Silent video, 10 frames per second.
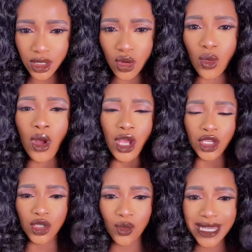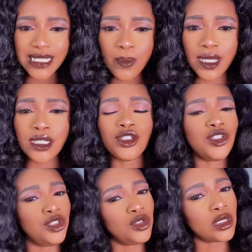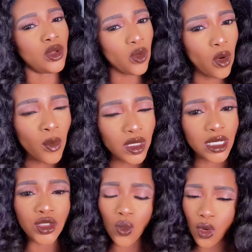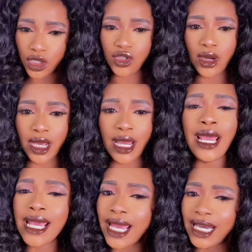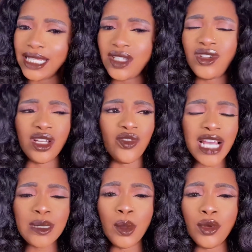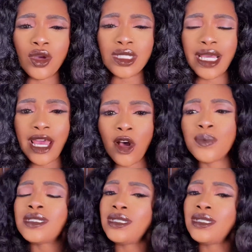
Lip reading: So you were expected to use a lukewarm water to wash your hair, and it's even advisable because it helps